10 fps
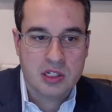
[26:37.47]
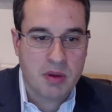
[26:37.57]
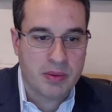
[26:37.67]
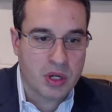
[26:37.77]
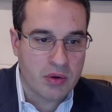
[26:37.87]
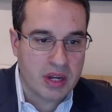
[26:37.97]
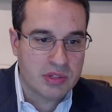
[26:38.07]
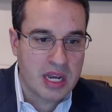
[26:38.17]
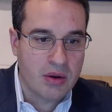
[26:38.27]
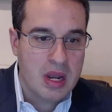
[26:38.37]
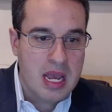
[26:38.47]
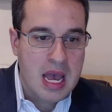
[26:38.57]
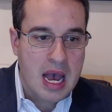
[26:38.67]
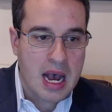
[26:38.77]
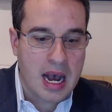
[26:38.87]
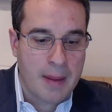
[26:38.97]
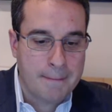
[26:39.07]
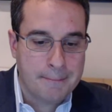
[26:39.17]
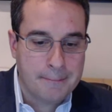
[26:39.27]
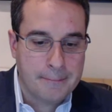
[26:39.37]
to be able to go downtown.
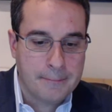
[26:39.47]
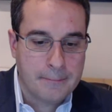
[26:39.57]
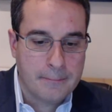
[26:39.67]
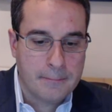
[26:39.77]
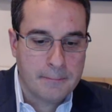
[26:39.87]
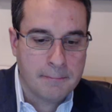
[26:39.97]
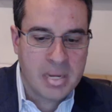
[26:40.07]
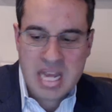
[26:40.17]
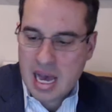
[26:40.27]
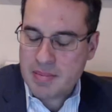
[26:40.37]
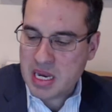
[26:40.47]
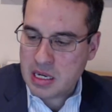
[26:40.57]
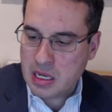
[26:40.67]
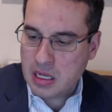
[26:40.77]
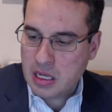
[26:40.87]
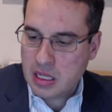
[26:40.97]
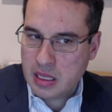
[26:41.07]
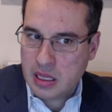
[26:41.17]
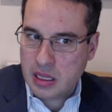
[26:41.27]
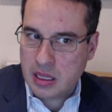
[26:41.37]
But yeah, I mean,
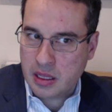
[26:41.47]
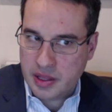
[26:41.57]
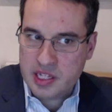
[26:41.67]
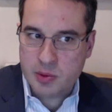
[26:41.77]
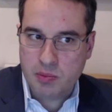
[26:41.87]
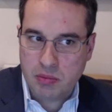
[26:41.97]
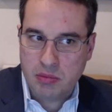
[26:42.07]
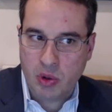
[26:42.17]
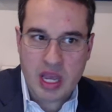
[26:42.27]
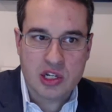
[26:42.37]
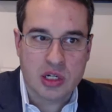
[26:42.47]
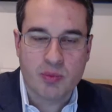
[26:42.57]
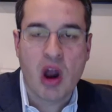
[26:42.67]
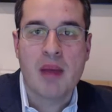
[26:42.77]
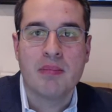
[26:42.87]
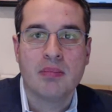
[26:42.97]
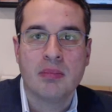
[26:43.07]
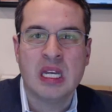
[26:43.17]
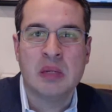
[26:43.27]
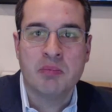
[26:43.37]
this location is prime,
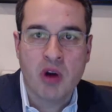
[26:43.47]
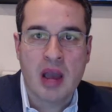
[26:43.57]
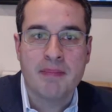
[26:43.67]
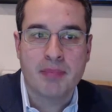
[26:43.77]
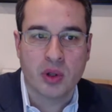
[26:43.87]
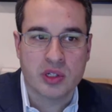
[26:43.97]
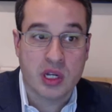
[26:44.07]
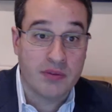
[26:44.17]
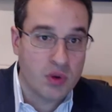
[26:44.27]
in prime Burlington.